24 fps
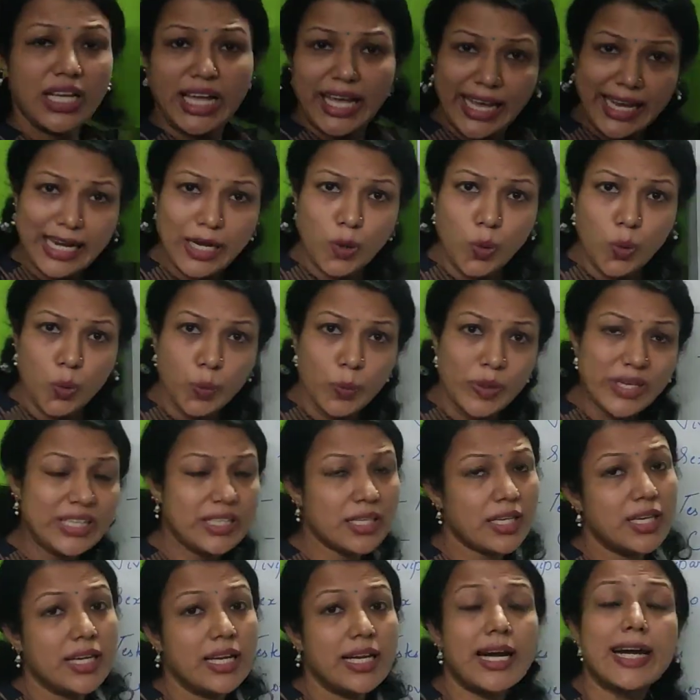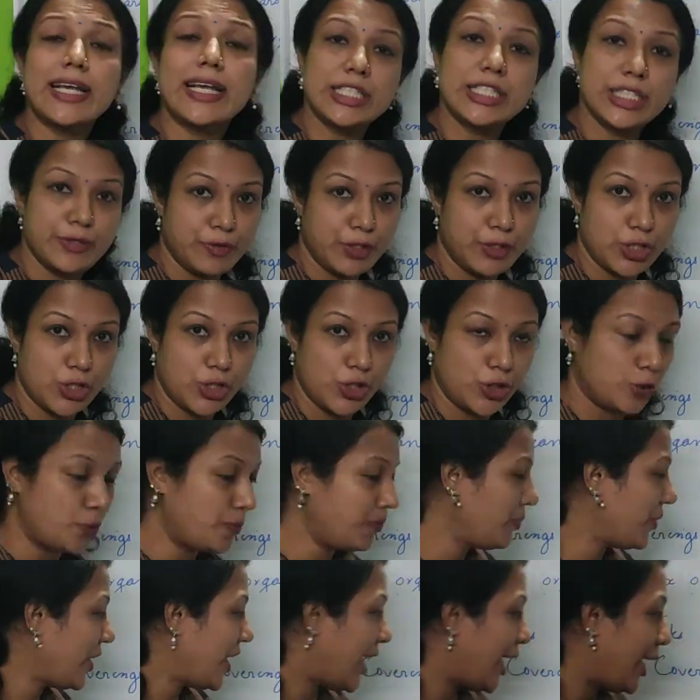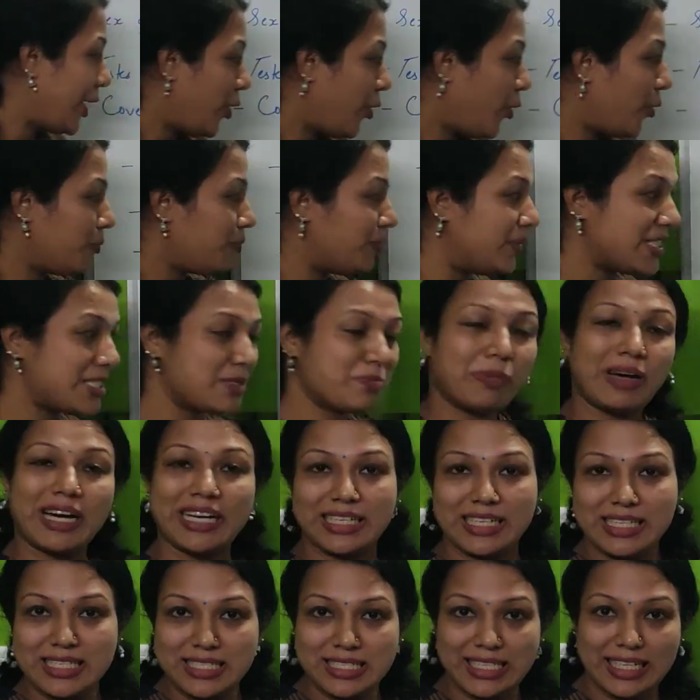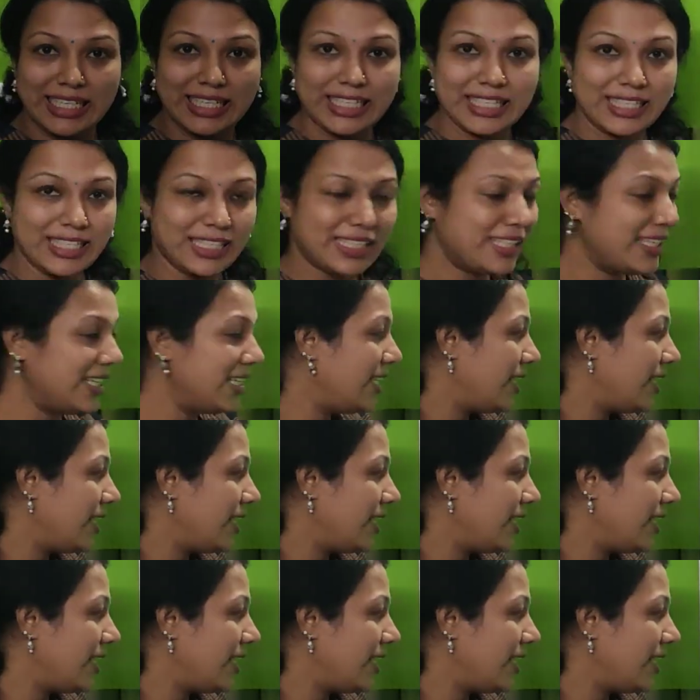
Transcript: along with connective tissue. I hope this part is clear.